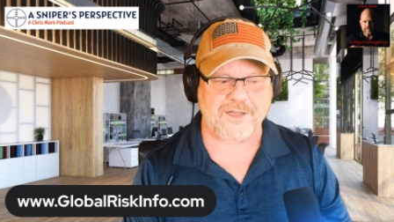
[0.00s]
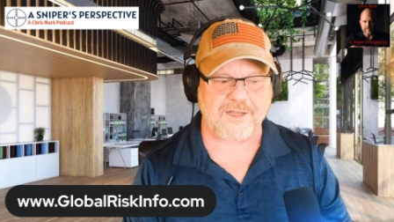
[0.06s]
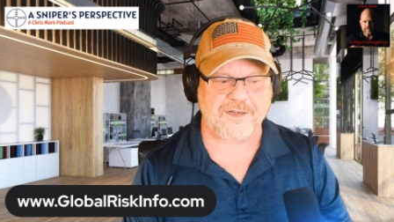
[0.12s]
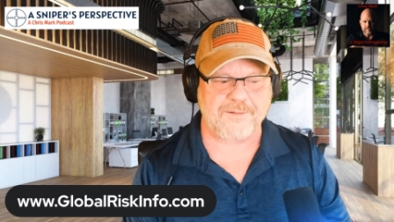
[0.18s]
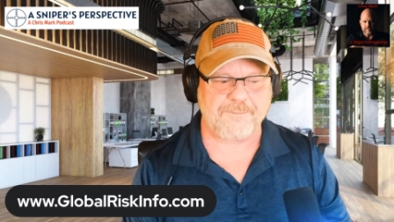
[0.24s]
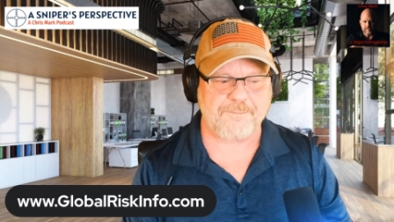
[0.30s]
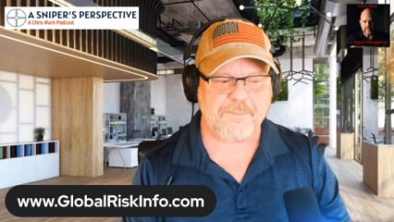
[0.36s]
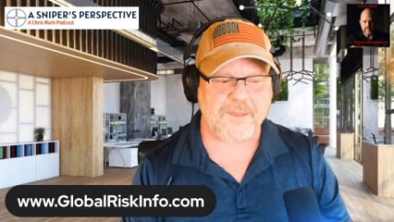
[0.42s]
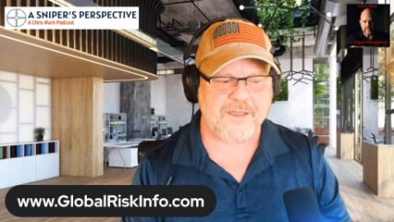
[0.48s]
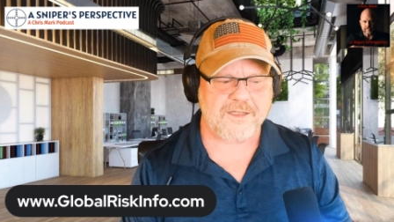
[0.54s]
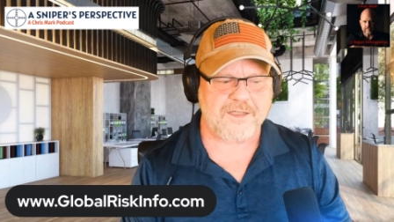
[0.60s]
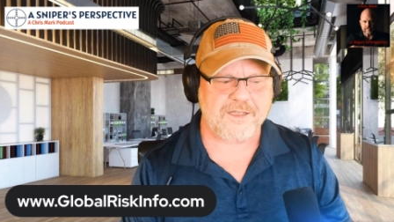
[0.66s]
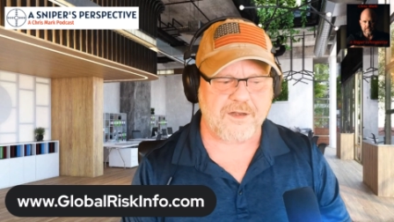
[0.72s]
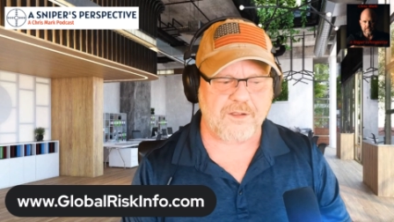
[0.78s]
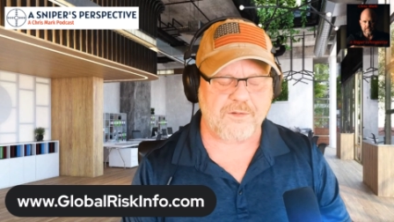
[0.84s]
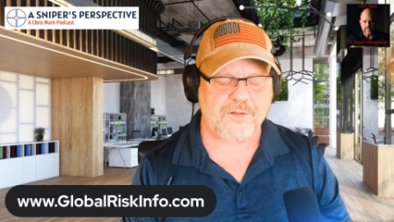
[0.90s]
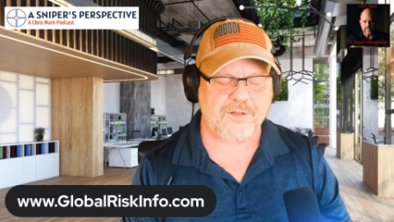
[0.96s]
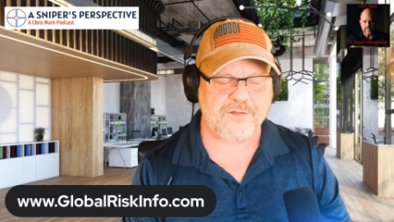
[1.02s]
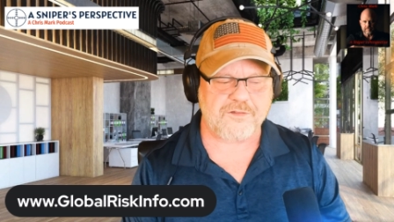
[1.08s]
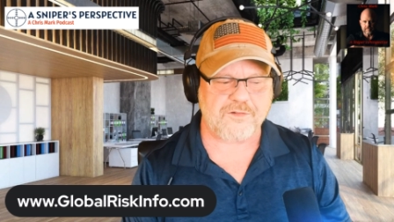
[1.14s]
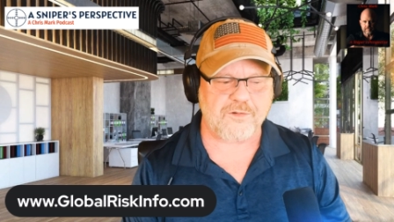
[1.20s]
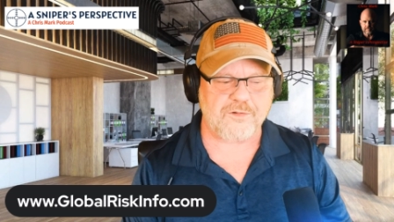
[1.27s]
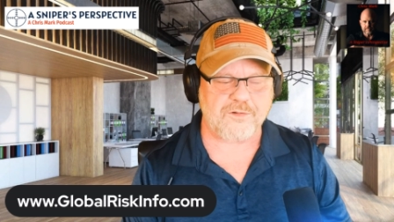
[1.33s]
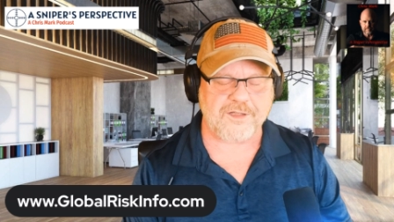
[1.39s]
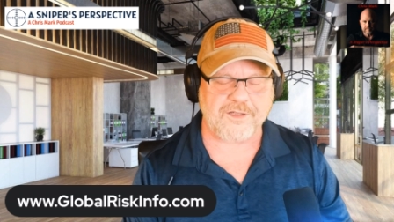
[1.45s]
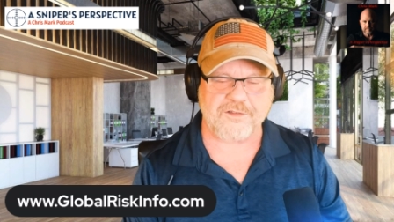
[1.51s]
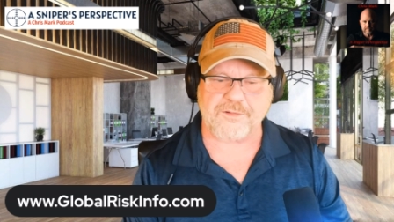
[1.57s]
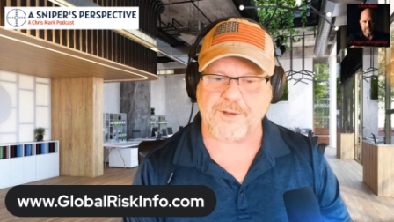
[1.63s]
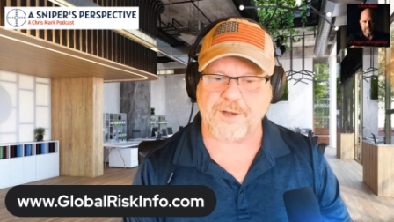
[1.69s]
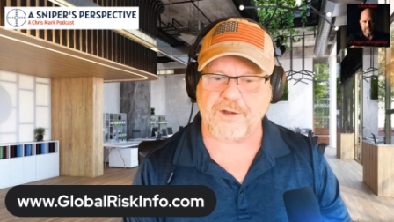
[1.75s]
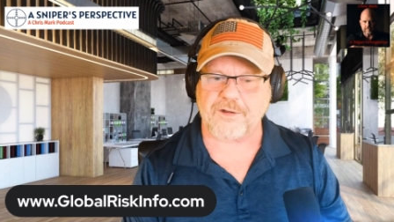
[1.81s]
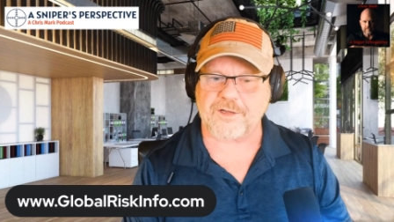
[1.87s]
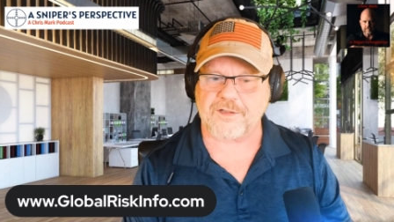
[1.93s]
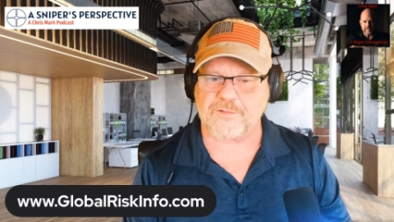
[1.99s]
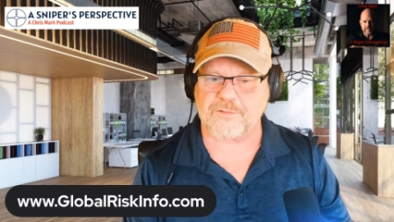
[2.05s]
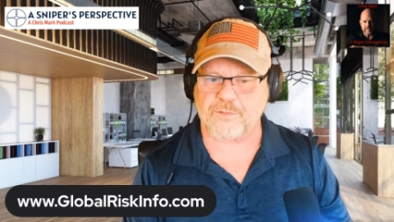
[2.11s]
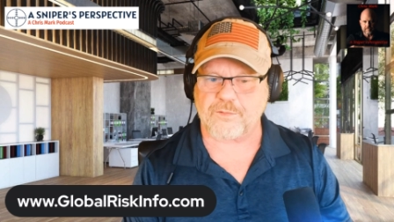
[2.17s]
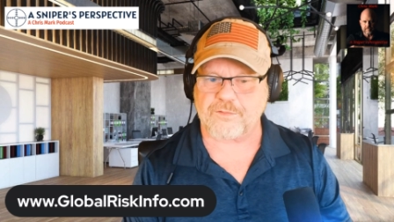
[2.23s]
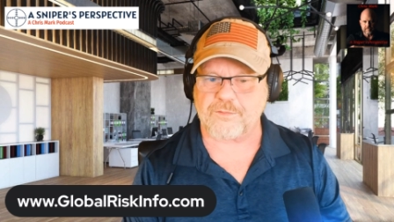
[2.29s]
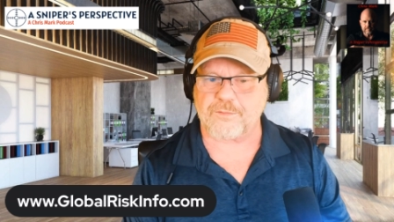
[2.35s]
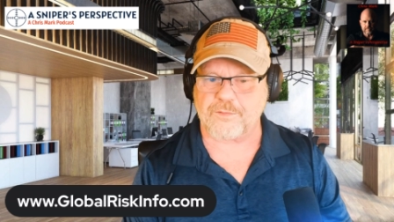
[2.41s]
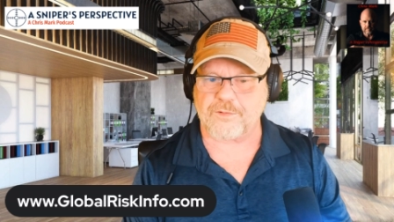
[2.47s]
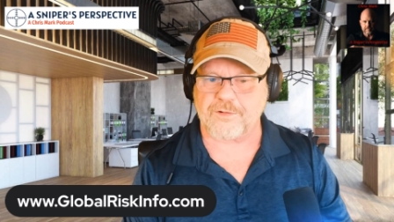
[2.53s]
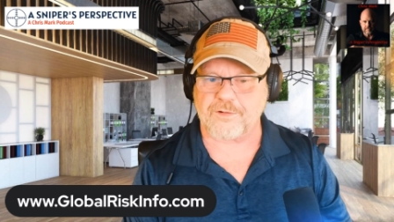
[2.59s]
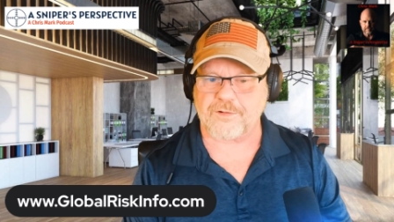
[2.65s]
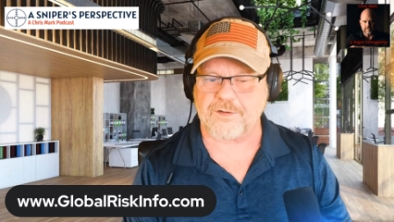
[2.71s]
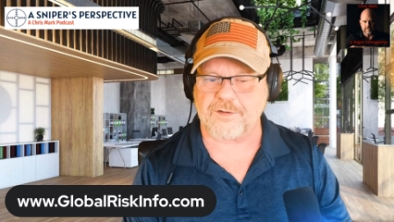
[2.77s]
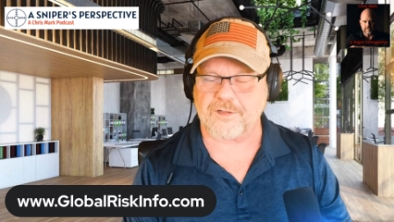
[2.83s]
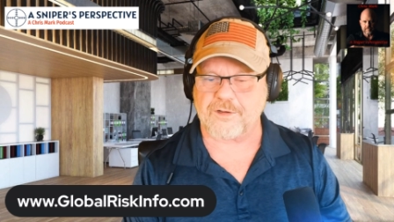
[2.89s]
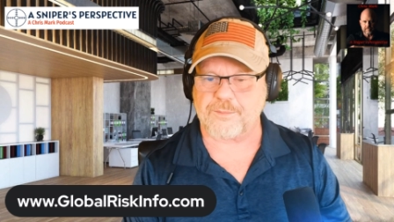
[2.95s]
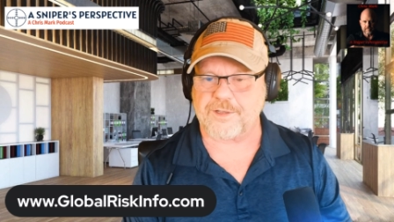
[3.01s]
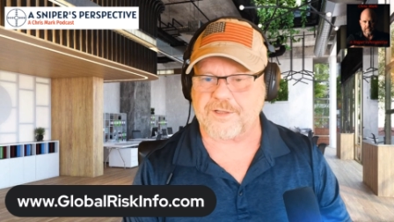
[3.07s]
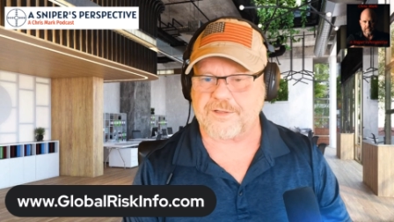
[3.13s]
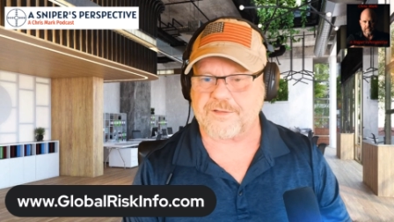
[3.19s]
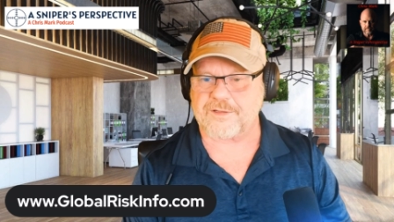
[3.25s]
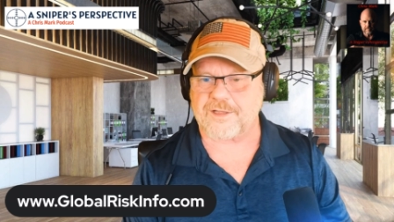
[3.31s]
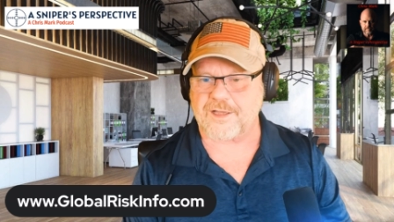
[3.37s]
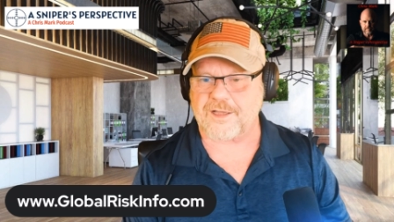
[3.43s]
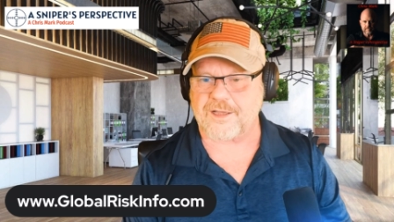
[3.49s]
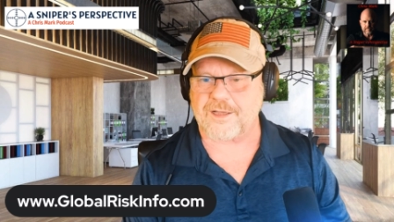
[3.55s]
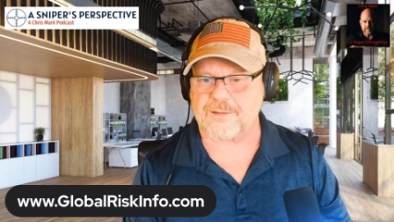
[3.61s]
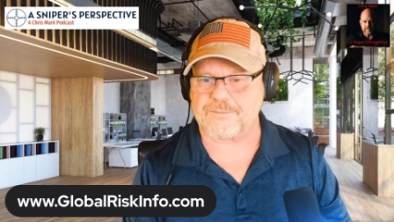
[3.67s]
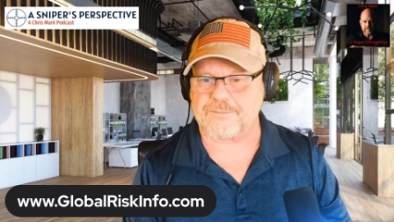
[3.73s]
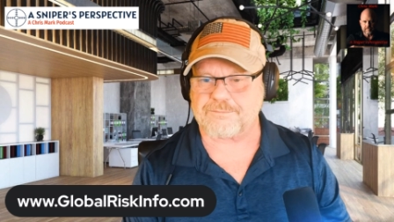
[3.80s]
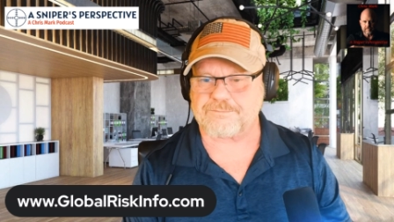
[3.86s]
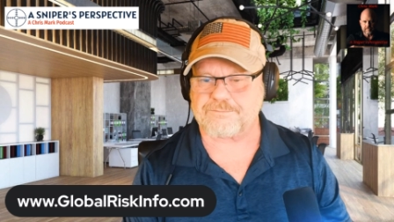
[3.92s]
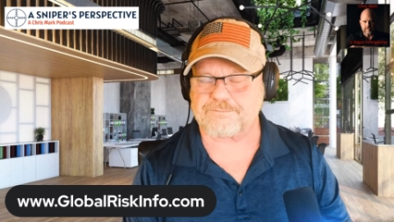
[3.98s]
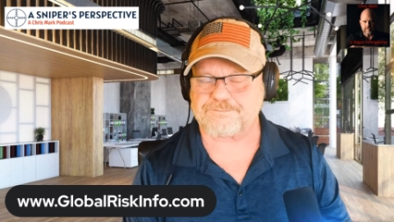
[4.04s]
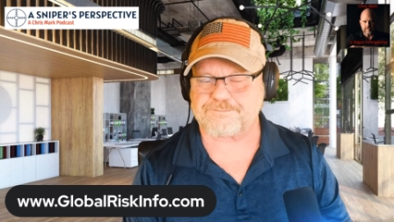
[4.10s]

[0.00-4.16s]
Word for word: And you know, certainly as Americans, we're we're a little bit um,